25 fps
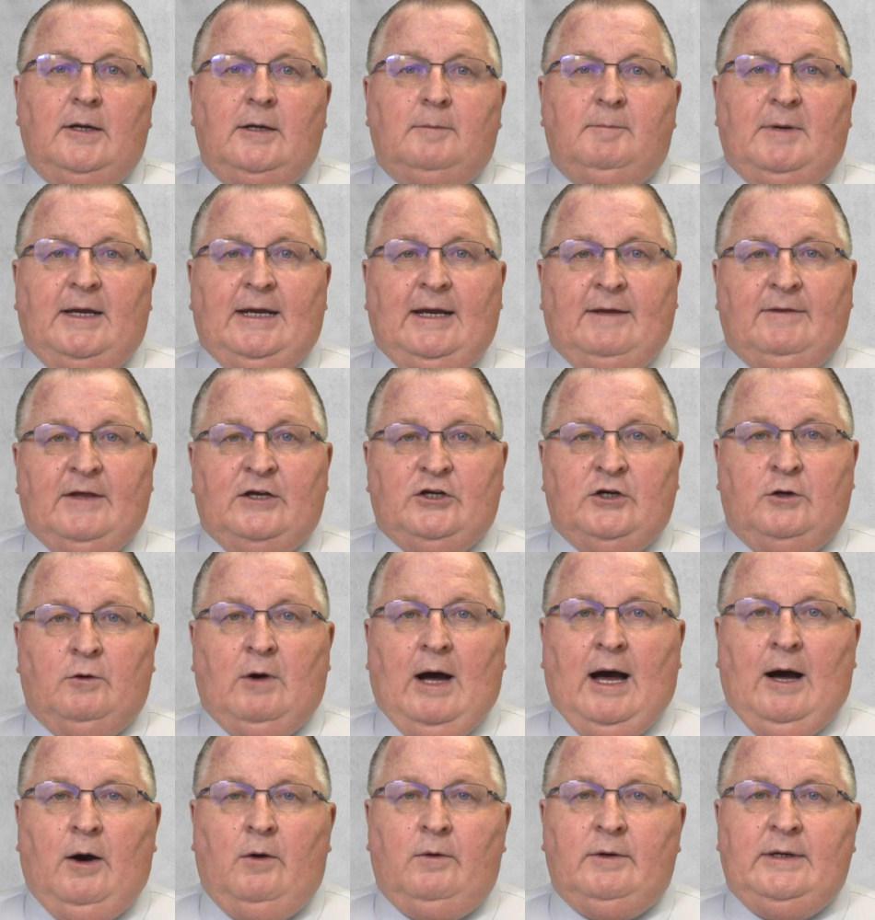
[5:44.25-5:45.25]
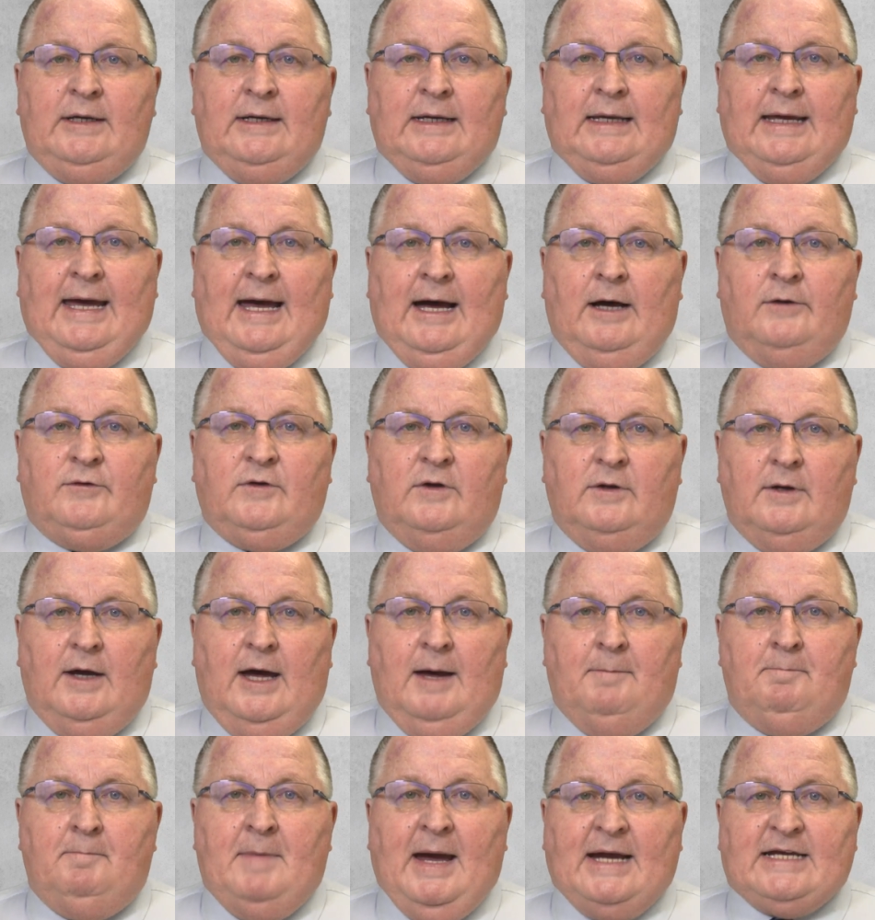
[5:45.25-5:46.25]
meaning that you are only allowed
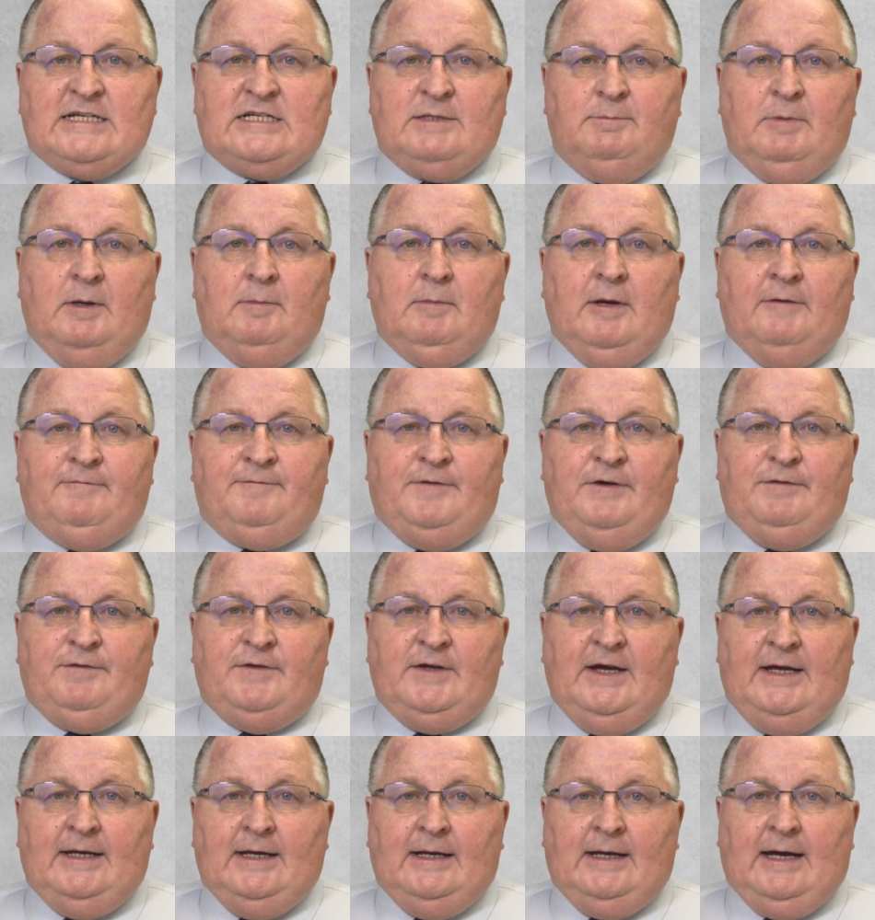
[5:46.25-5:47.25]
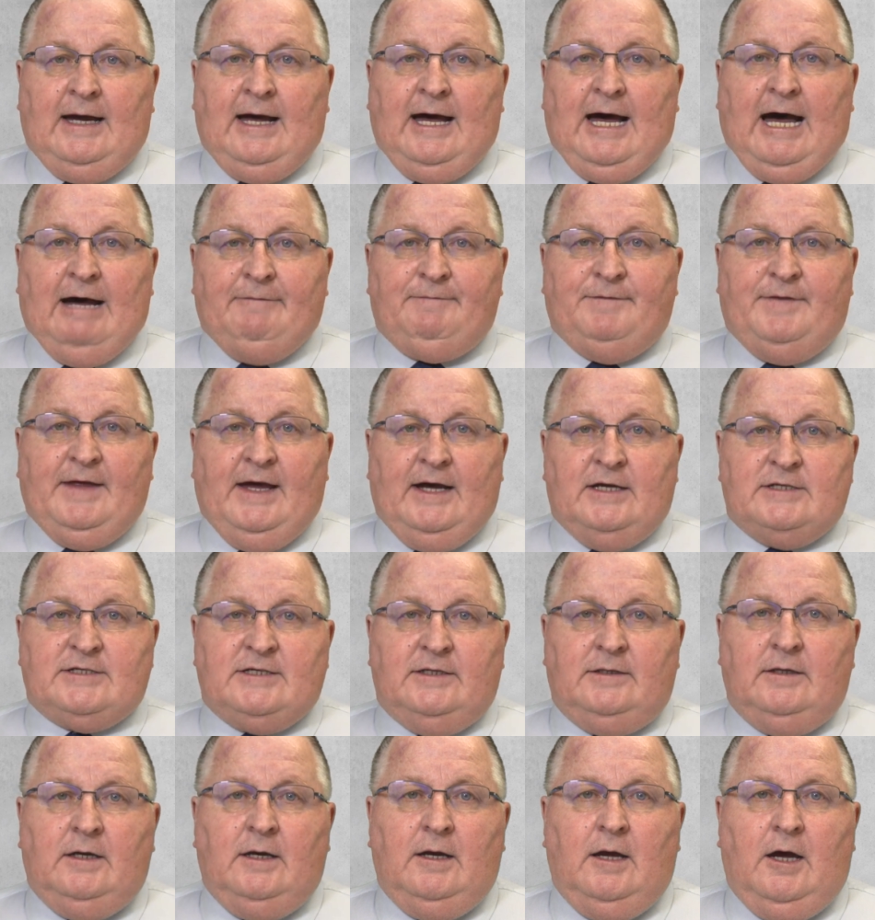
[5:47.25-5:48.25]
a maximum of
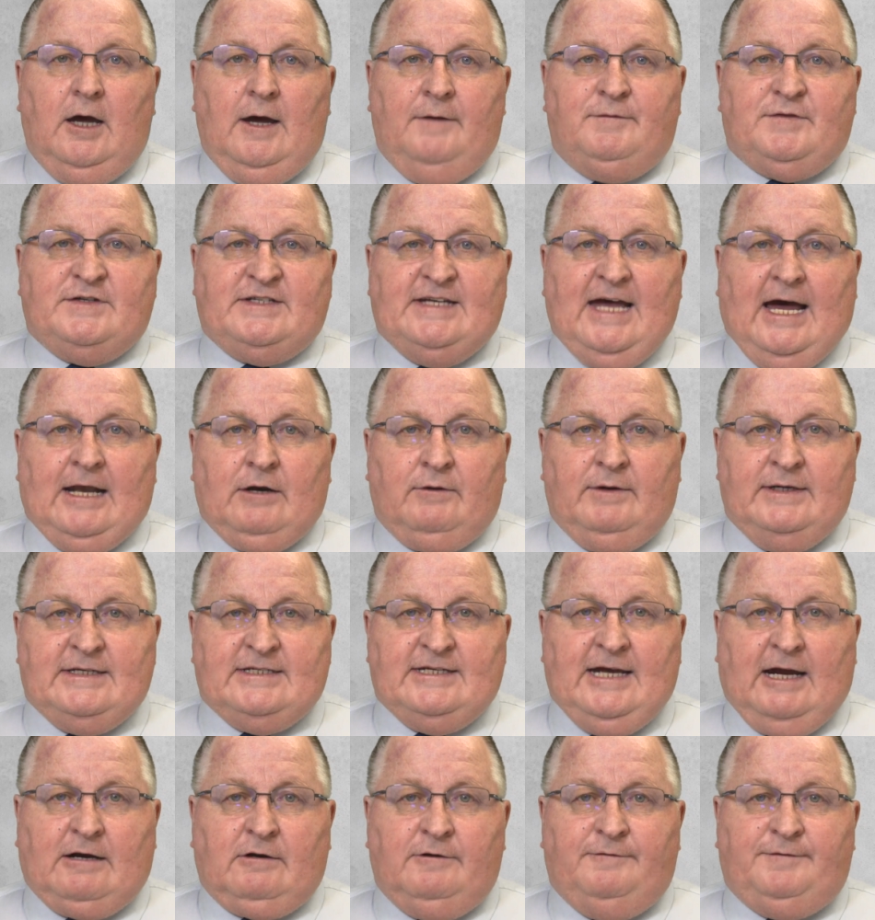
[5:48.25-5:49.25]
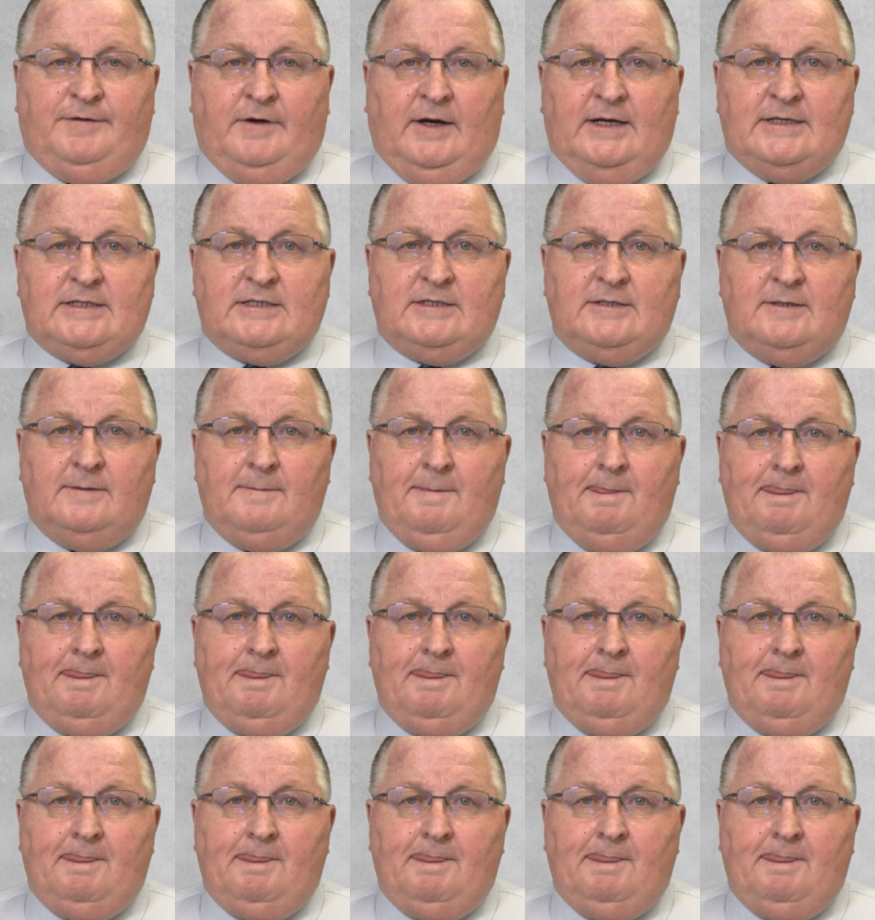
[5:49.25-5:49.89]
$15,500 of salary sacrifice.